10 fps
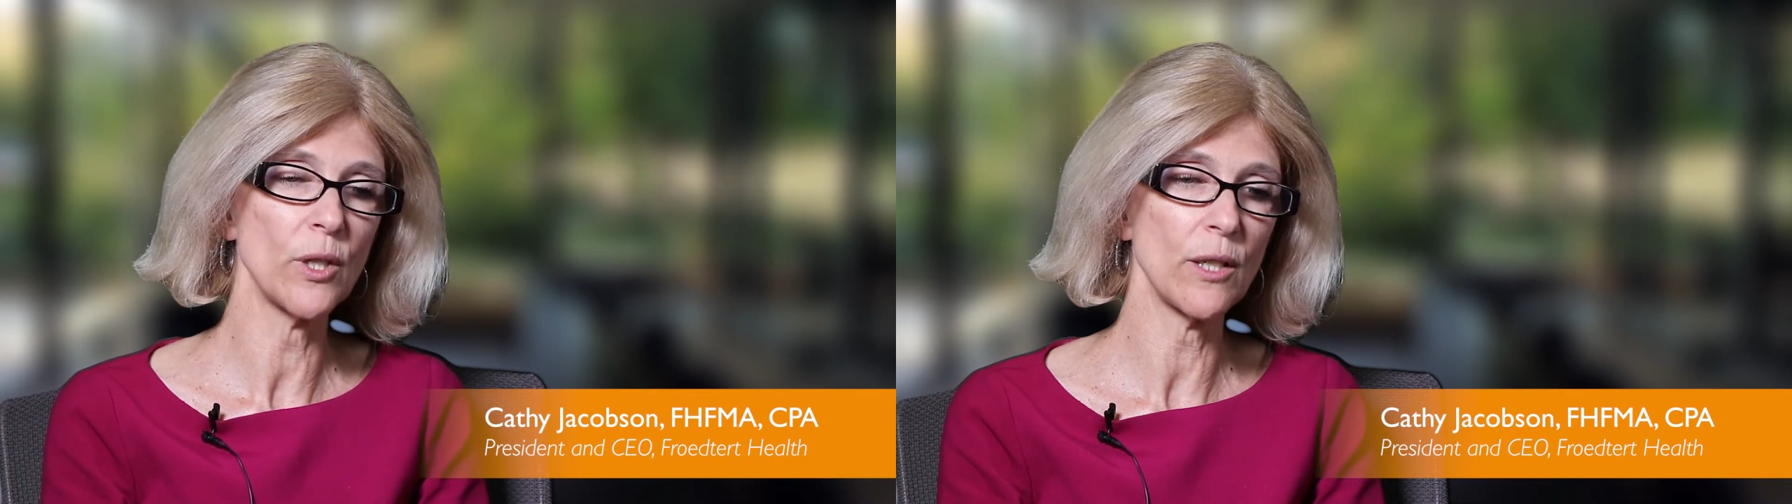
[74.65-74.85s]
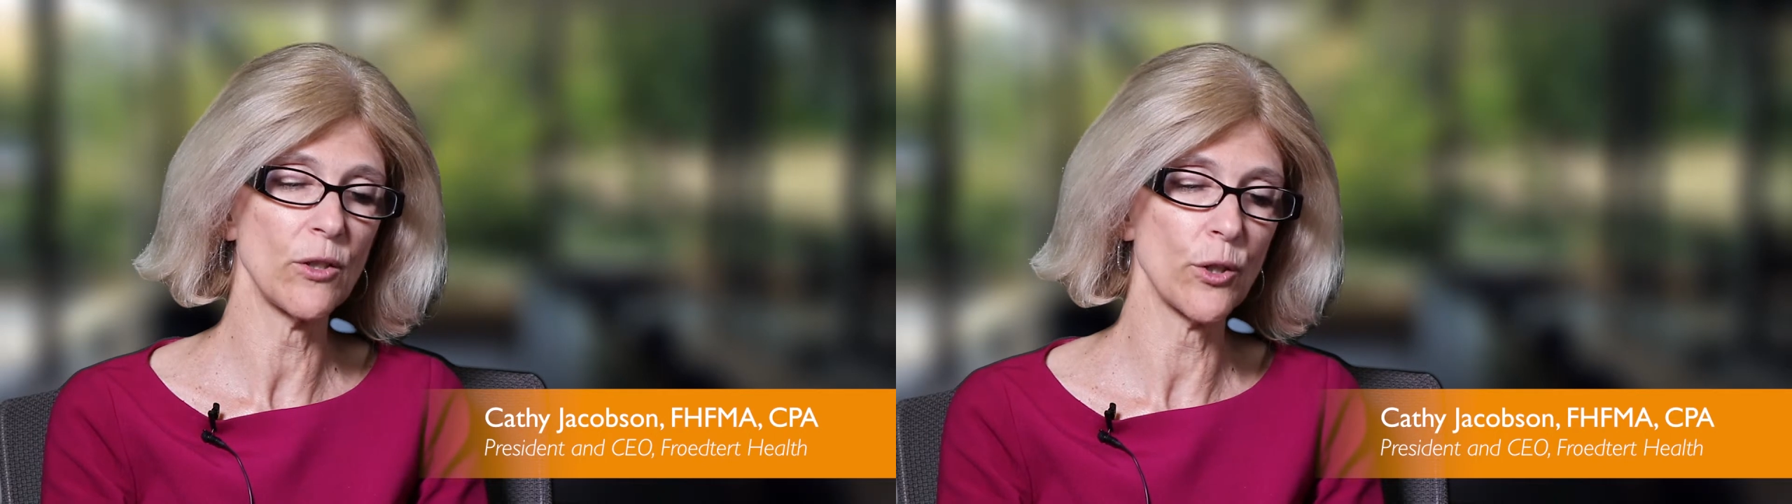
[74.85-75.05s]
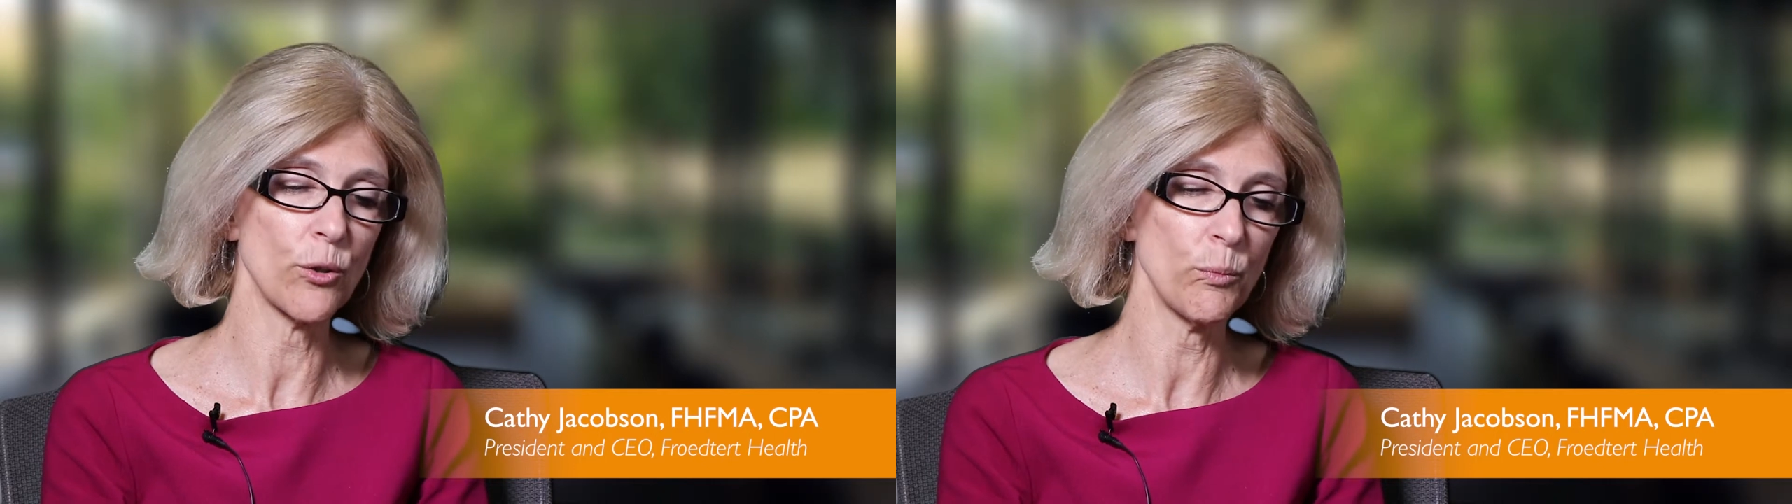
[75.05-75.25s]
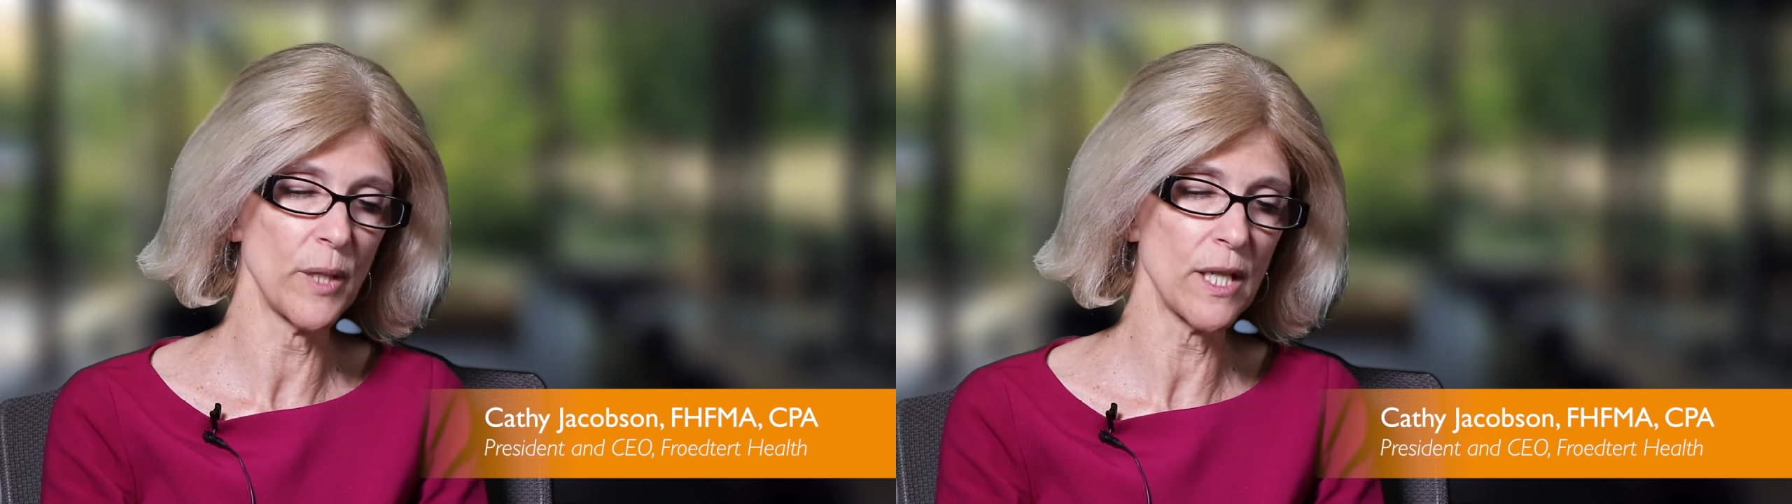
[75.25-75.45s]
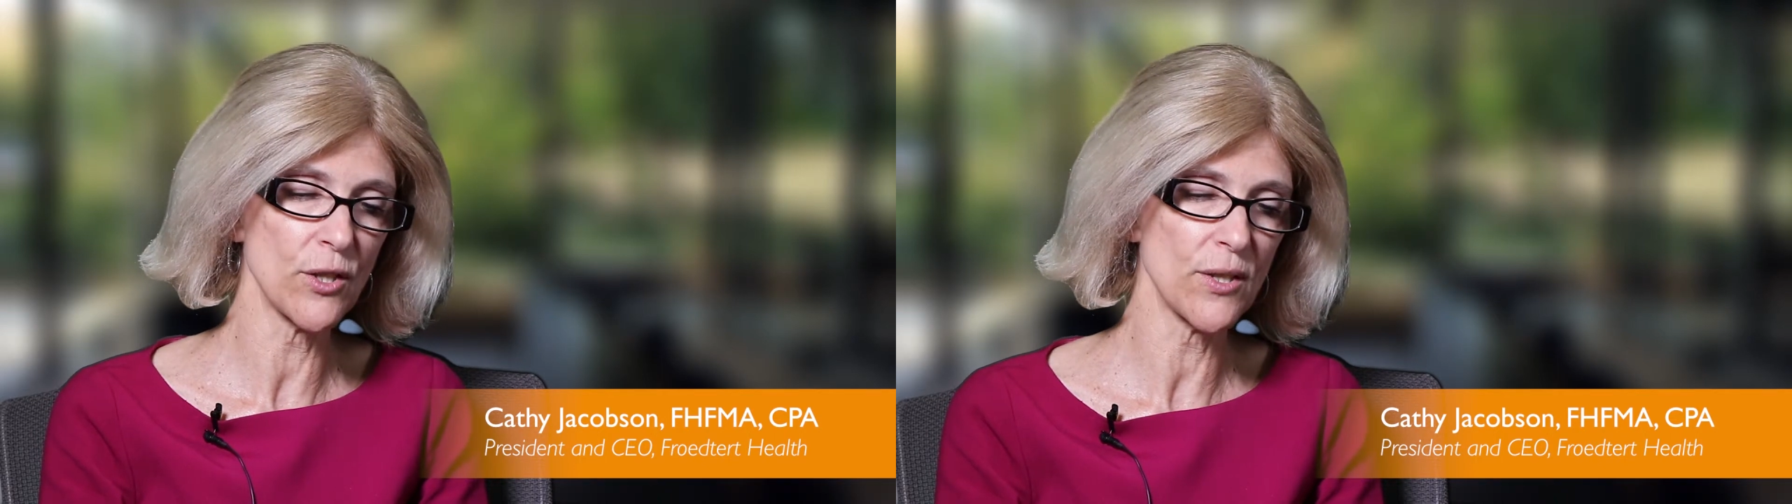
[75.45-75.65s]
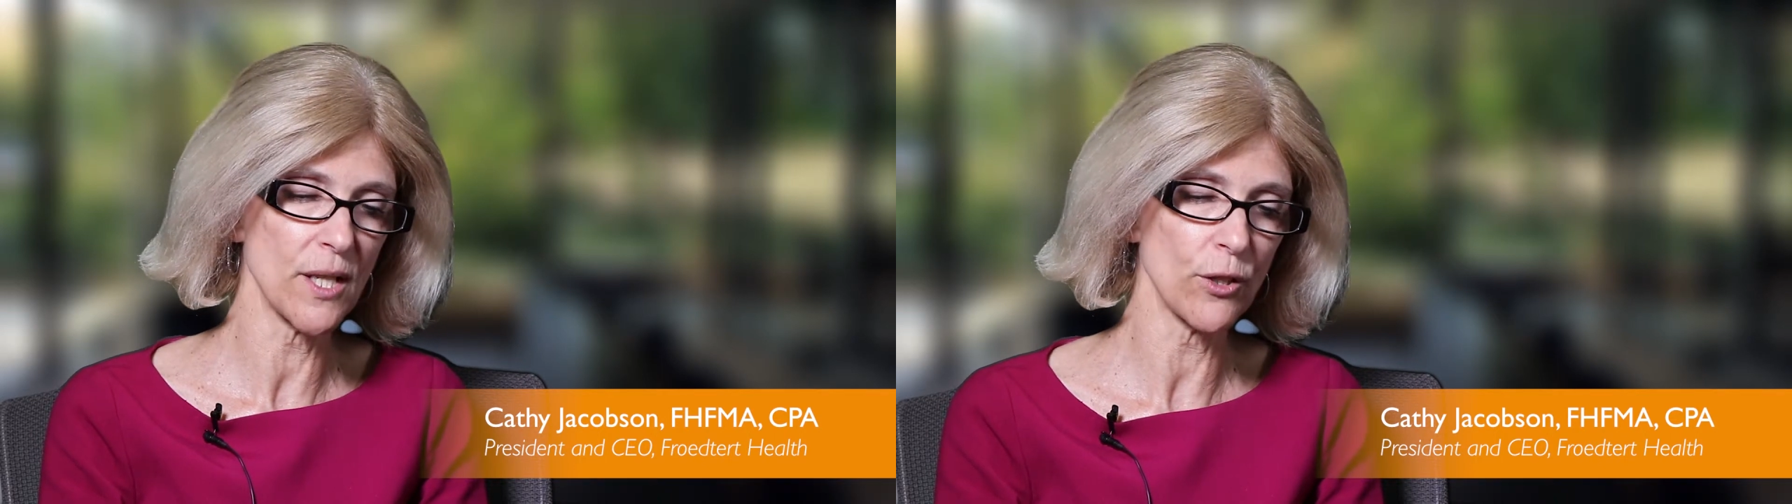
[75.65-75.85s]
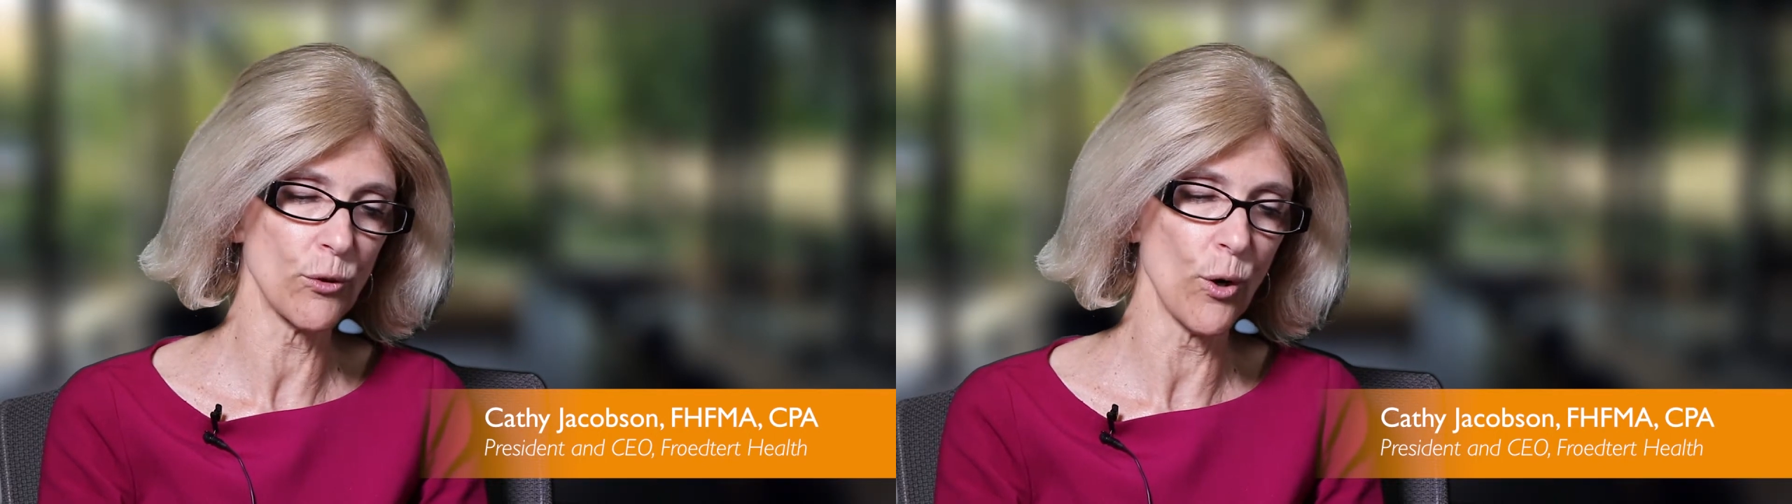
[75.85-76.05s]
The biggest thing that